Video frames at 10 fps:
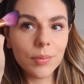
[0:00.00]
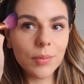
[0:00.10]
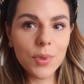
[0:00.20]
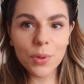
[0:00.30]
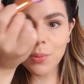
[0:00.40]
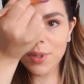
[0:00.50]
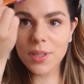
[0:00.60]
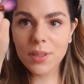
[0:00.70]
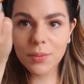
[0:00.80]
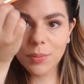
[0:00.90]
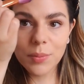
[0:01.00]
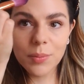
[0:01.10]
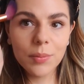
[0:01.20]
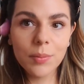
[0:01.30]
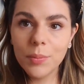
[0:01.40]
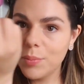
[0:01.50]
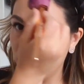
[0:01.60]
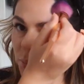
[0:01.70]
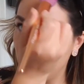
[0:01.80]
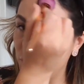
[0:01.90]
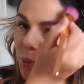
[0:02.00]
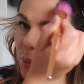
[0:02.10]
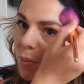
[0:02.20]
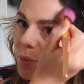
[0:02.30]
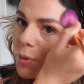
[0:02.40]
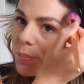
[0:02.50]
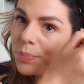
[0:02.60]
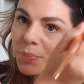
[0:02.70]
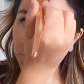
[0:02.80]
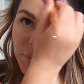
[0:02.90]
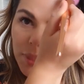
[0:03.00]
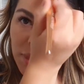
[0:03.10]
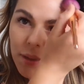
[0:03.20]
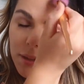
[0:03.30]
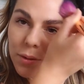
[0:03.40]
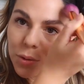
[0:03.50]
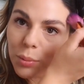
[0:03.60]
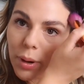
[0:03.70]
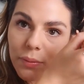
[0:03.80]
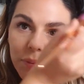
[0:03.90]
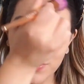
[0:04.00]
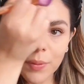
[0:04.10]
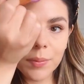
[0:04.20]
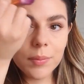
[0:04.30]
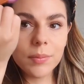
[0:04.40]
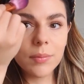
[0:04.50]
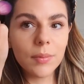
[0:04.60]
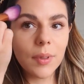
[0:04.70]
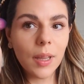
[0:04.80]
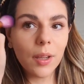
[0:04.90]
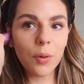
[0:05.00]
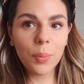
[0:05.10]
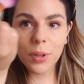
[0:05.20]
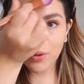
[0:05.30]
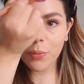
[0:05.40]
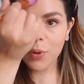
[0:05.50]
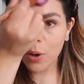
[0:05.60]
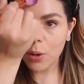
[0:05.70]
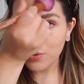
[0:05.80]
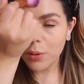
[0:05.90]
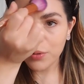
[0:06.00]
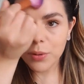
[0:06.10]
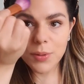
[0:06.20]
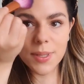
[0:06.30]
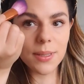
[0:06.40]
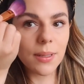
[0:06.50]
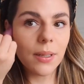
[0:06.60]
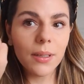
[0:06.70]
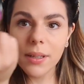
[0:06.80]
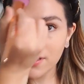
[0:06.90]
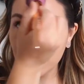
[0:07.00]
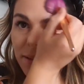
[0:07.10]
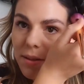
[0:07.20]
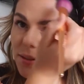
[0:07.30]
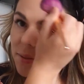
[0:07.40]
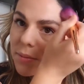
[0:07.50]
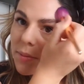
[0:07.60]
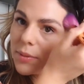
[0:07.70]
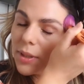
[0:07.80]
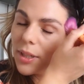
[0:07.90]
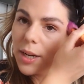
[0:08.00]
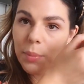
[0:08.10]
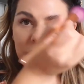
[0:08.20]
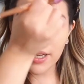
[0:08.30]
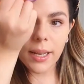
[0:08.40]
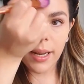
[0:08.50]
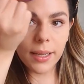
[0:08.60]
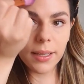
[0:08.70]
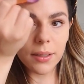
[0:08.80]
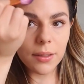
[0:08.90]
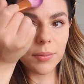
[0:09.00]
So it's beautiful to have a little bit of color on your skin like this. I mean, I like it.